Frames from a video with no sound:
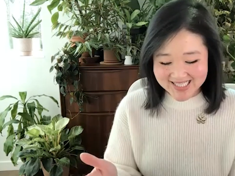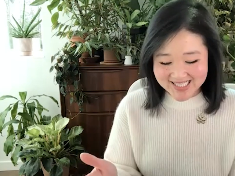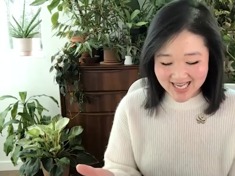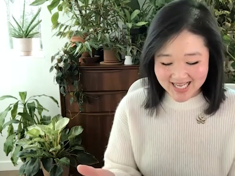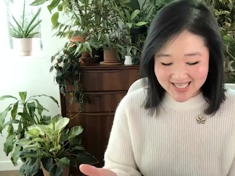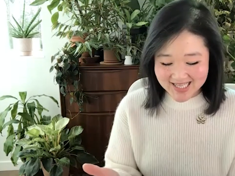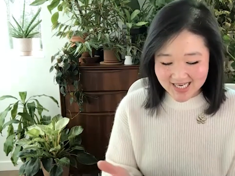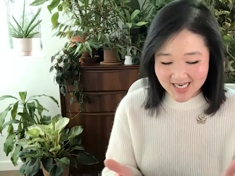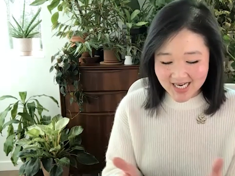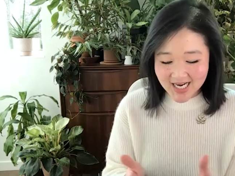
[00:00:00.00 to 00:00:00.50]

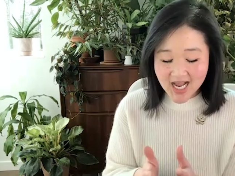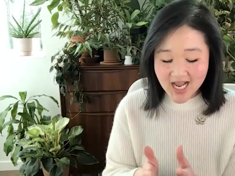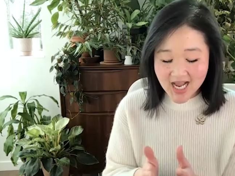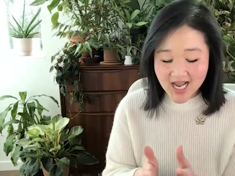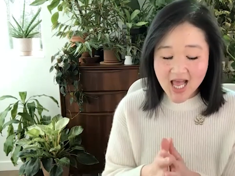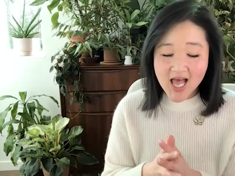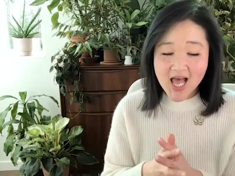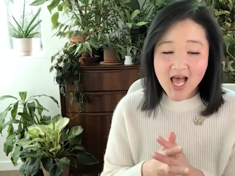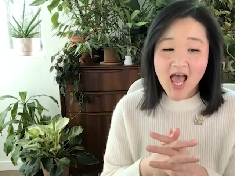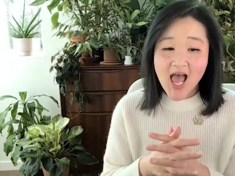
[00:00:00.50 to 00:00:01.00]
together.
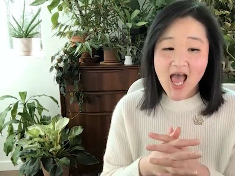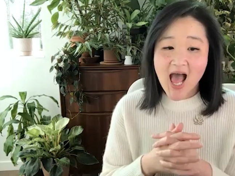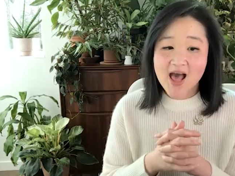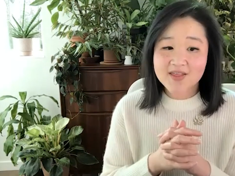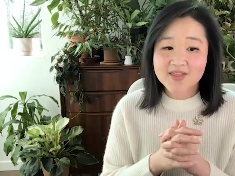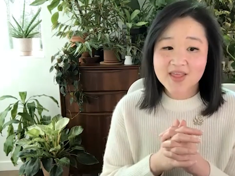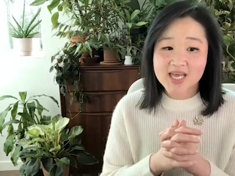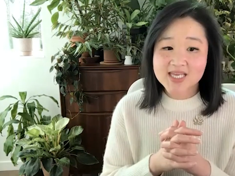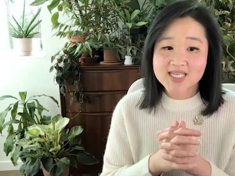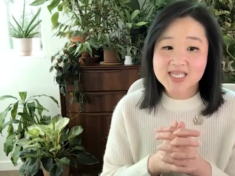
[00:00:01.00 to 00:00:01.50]
Yes. And
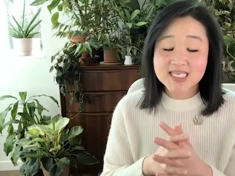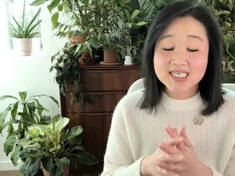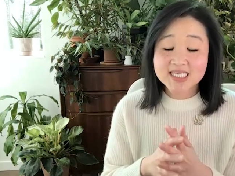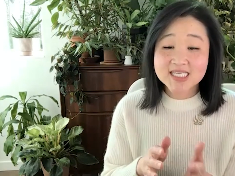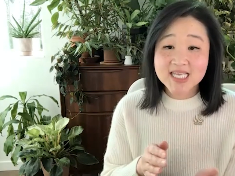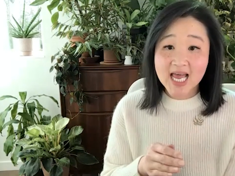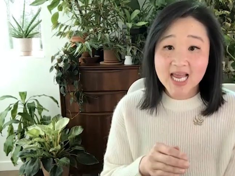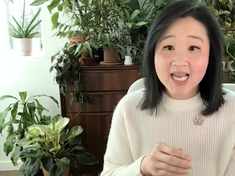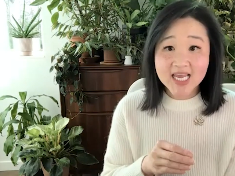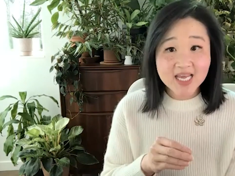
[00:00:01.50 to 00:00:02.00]
then the
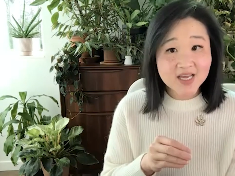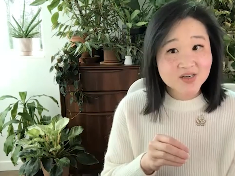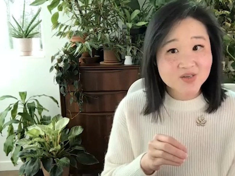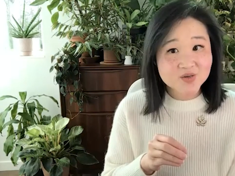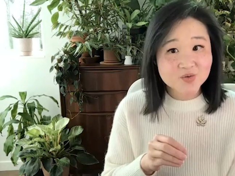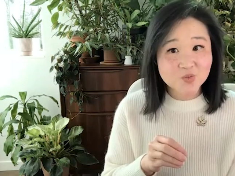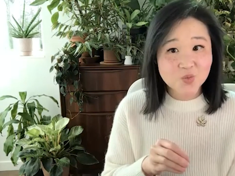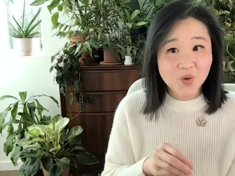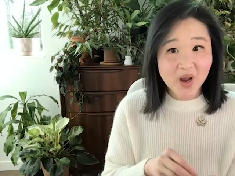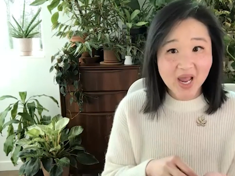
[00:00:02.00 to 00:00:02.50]
second
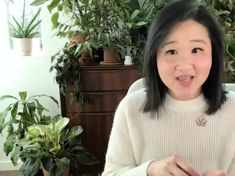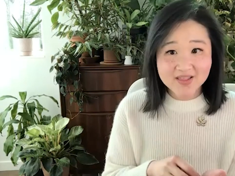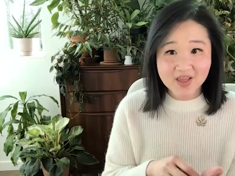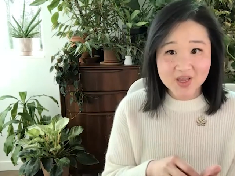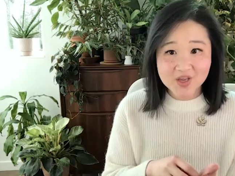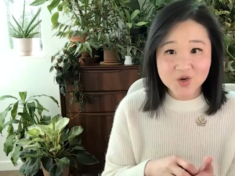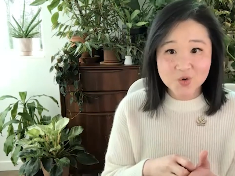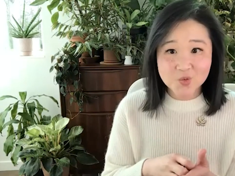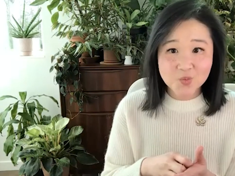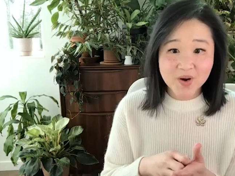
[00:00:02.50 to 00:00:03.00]
way that
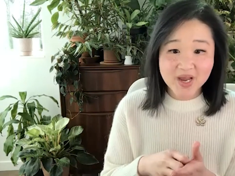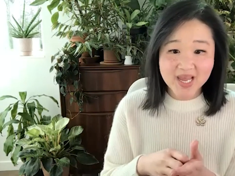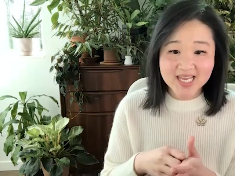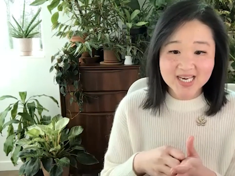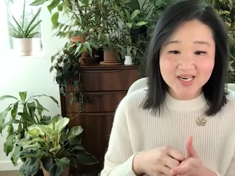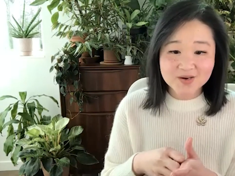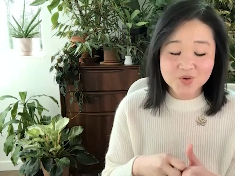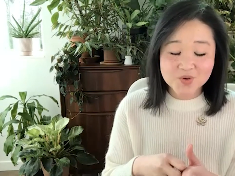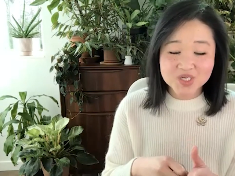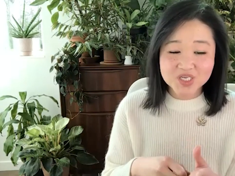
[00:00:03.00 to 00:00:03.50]
you
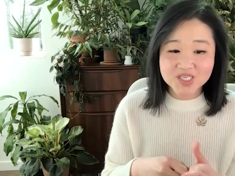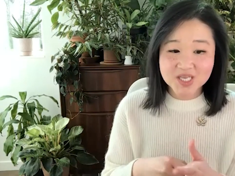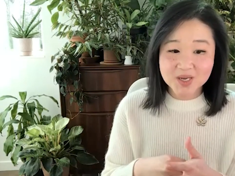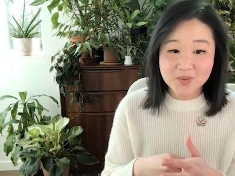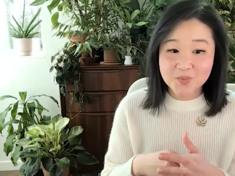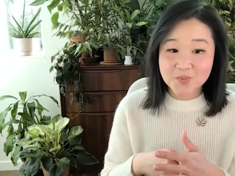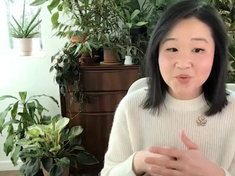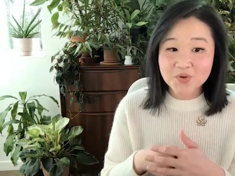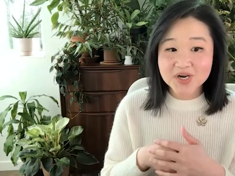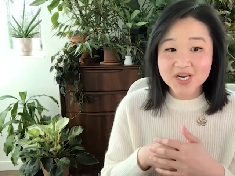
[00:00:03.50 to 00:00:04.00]
win, which is like
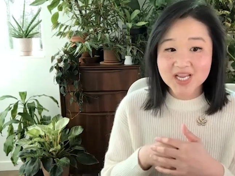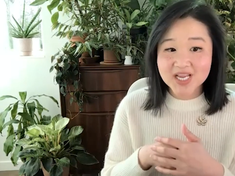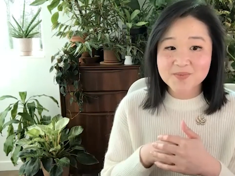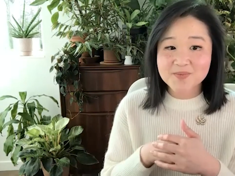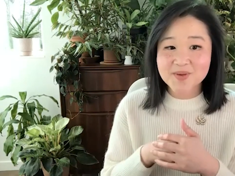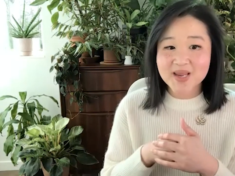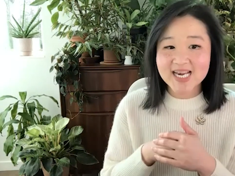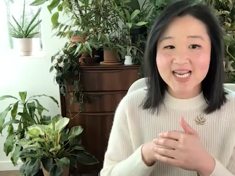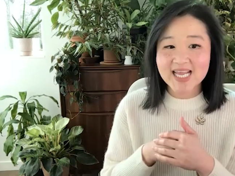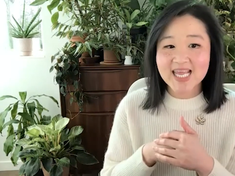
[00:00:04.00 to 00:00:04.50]
pretty
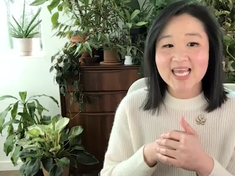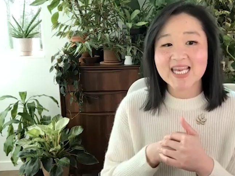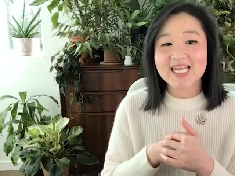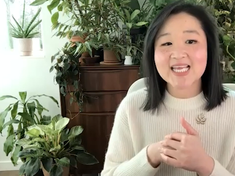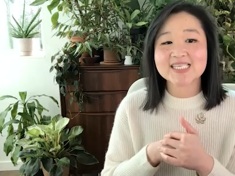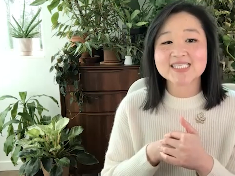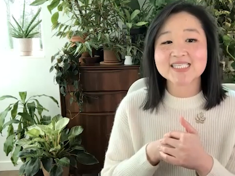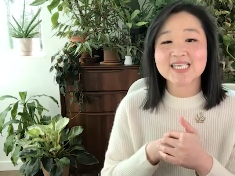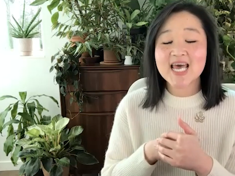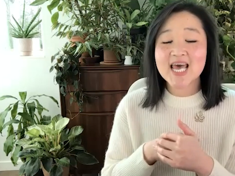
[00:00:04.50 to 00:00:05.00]
immediate,
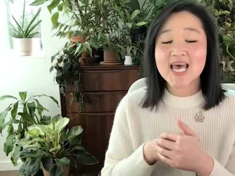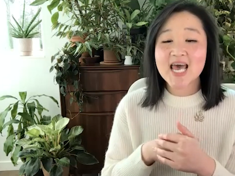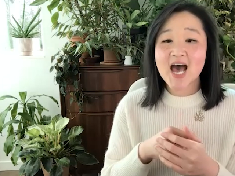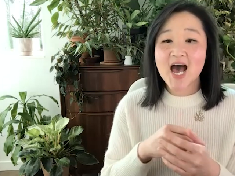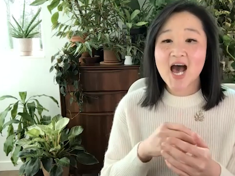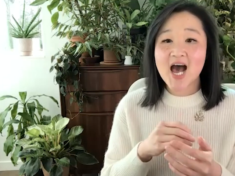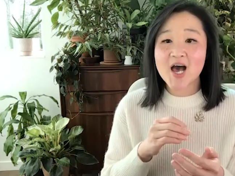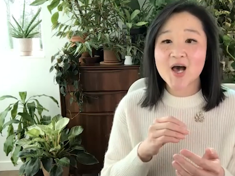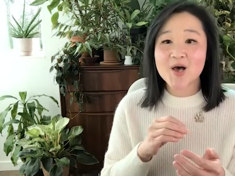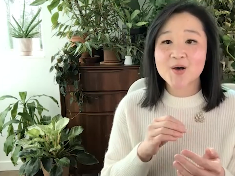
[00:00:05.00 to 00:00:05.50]
is
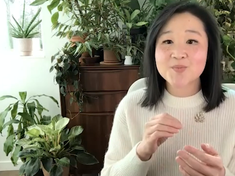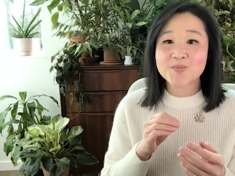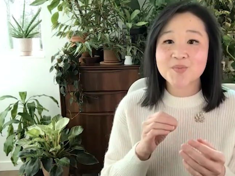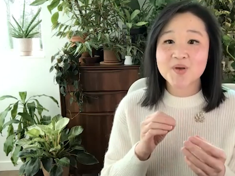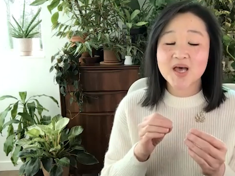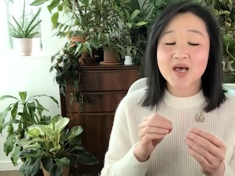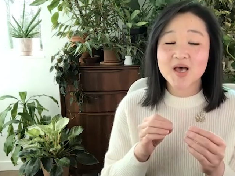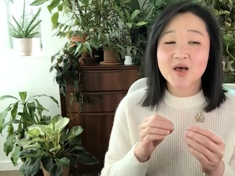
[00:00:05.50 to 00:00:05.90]
um,